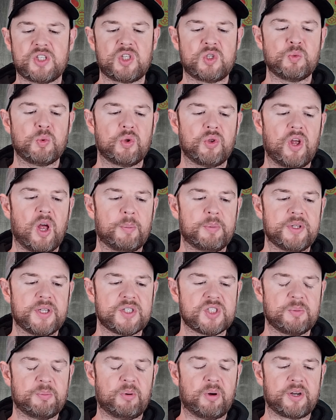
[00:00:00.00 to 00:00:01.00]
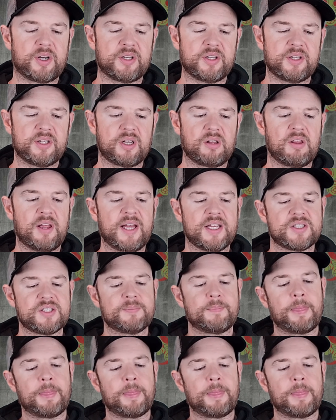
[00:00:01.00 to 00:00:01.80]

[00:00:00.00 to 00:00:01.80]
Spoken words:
You will not be disappointed in the glass.